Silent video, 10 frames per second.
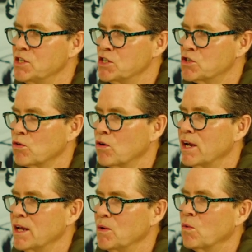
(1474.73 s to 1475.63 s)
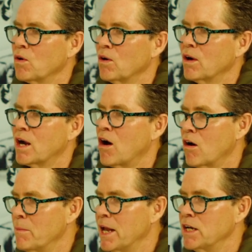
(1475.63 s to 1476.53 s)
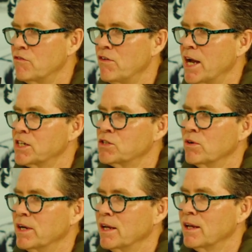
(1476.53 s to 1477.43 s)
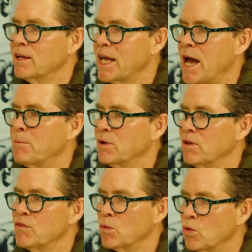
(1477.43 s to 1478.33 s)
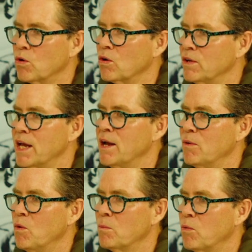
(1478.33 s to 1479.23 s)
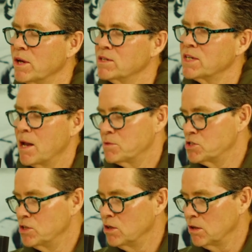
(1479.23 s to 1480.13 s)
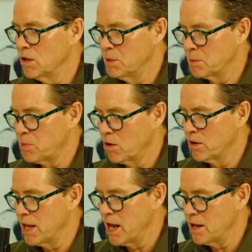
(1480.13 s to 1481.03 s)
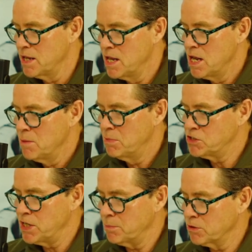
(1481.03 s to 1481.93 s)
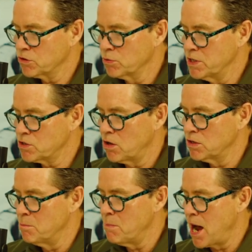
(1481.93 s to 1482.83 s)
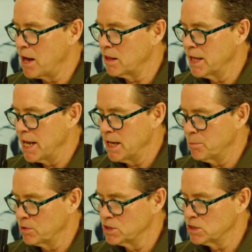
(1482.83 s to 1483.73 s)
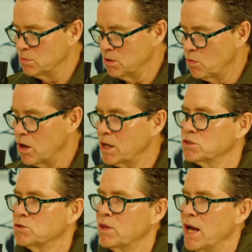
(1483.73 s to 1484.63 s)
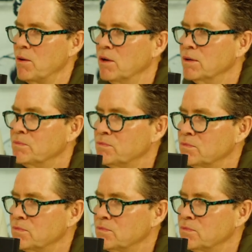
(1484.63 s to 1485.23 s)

Detroit. We're a car manufacturing yeah. capital of the world at one point in time. Still a big part of that. But chapter three is called the Model A Principle. Walk us through that one.